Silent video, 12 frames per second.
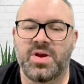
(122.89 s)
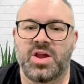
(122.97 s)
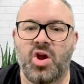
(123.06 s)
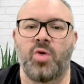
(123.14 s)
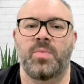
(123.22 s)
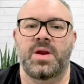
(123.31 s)

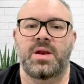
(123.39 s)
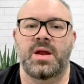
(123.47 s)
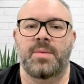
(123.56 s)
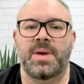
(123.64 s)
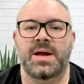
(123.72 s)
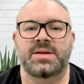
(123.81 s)
common
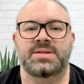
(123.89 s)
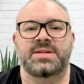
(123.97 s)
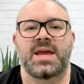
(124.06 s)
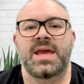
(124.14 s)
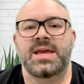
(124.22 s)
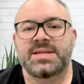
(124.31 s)

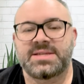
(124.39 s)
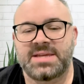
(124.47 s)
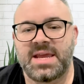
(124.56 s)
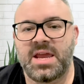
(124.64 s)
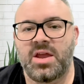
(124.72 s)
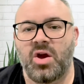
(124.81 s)
amongst
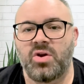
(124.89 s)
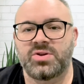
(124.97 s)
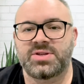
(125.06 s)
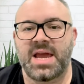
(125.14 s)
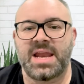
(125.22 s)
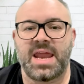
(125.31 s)

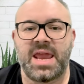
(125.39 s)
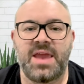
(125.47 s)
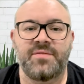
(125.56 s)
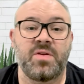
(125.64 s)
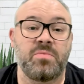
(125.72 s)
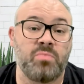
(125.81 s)
CEOs and
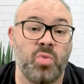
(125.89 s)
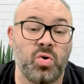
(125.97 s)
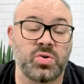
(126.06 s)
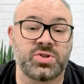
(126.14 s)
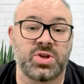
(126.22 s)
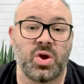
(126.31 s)
even
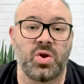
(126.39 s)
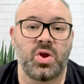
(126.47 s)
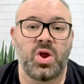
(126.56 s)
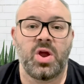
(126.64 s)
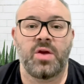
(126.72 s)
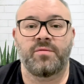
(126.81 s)
more so
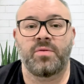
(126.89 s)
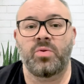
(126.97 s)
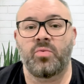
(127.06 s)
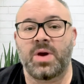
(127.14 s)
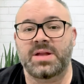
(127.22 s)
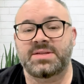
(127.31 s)
from
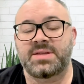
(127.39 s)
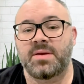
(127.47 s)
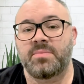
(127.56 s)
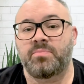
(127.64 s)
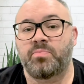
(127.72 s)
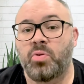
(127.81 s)
the ones
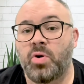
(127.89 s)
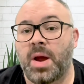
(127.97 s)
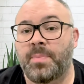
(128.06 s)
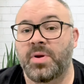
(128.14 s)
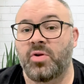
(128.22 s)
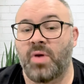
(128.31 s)
that put
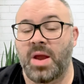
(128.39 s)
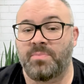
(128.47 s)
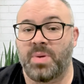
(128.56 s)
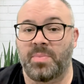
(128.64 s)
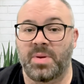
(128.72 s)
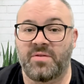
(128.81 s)
up a great
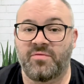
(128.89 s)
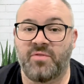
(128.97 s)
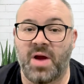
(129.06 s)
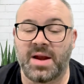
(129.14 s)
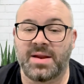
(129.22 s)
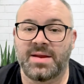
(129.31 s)
public
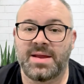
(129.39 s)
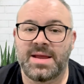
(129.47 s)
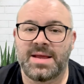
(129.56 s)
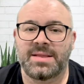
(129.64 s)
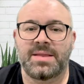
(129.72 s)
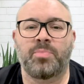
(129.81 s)
front,
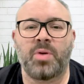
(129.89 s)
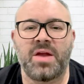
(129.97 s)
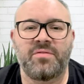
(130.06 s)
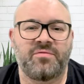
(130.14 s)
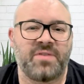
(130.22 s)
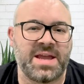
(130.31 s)
the
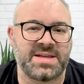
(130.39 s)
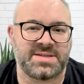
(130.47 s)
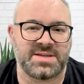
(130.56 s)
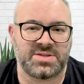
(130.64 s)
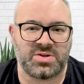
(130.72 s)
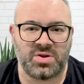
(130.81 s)
brave
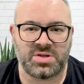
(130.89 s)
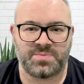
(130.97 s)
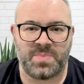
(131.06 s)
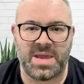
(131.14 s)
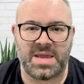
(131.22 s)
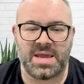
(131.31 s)
faces, so to
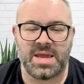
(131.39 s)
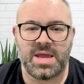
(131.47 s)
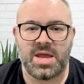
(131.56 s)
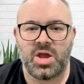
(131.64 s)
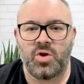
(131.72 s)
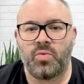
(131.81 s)
speak.
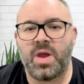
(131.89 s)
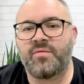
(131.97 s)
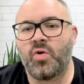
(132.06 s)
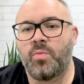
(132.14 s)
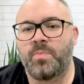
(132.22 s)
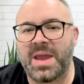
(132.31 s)
We have
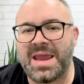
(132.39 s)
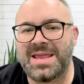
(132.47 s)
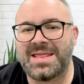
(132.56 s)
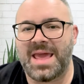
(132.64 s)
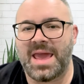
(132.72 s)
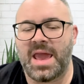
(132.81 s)
all
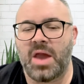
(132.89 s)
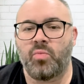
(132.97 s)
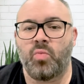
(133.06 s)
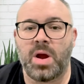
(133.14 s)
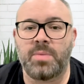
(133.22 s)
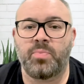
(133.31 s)
been there
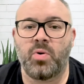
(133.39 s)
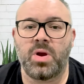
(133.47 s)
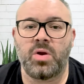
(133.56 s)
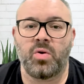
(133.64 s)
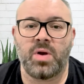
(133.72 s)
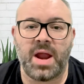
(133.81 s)
at one
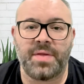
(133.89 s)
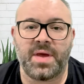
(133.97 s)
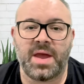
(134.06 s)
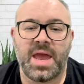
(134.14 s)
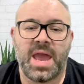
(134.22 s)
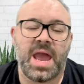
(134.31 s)
point or
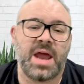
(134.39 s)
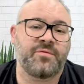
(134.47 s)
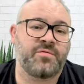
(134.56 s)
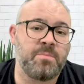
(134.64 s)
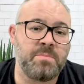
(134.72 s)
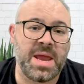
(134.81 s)
another, and
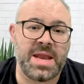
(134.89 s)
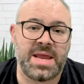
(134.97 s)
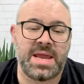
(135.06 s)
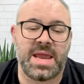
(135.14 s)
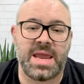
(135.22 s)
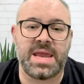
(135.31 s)
for
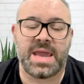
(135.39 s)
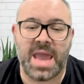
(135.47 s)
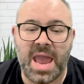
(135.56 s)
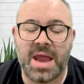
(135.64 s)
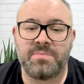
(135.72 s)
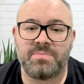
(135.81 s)
many, it
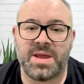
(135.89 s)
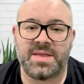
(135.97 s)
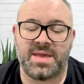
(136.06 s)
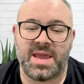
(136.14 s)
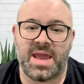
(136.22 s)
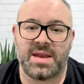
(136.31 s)
can be
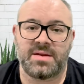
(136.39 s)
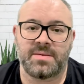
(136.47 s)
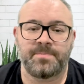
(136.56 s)
the end.